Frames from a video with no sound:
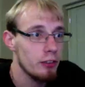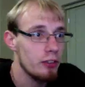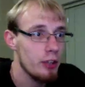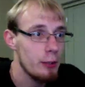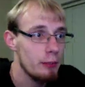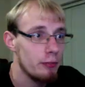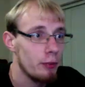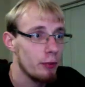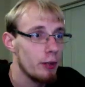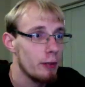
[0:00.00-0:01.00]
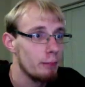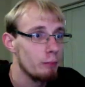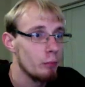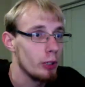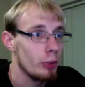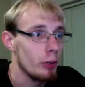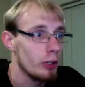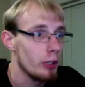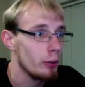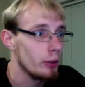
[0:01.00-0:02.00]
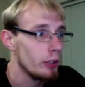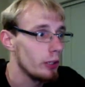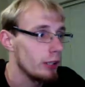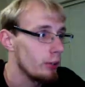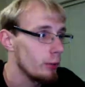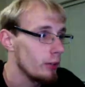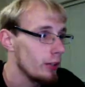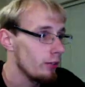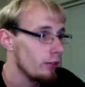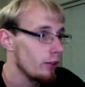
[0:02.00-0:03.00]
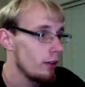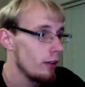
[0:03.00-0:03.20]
tip for when you are going and doing this.